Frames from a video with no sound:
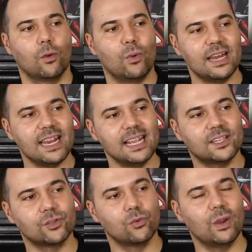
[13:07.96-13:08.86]
We
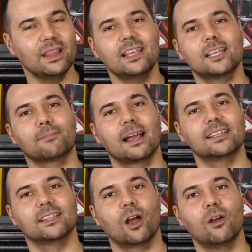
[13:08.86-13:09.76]
need to win these
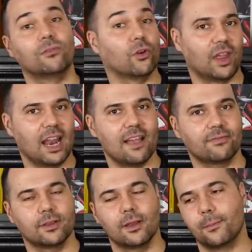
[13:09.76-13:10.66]
places over on the
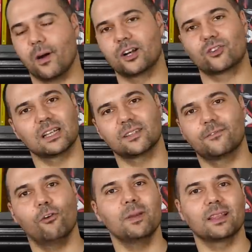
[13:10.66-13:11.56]
left by
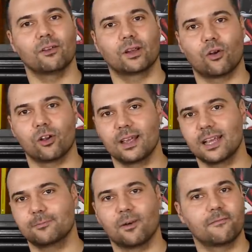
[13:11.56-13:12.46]
transforming their
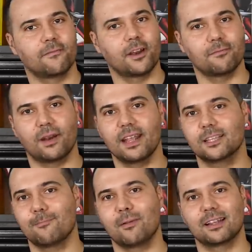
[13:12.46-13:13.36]
economies, by flooding money
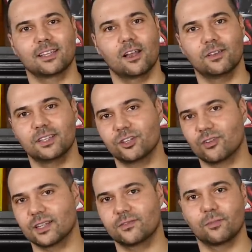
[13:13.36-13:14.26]
into public services,
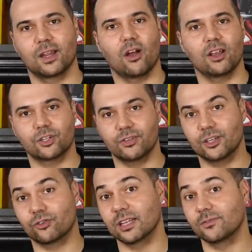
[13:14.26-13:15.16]
transforming high
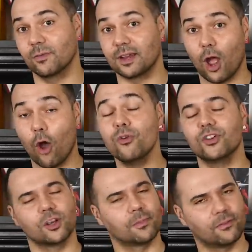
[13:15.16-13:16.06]
streets, transforming
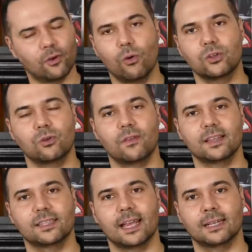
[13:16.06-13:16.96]
ownership, of course, all of
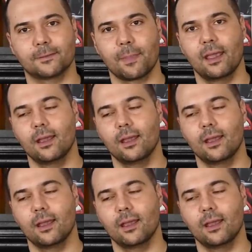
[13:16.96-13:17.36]
these things.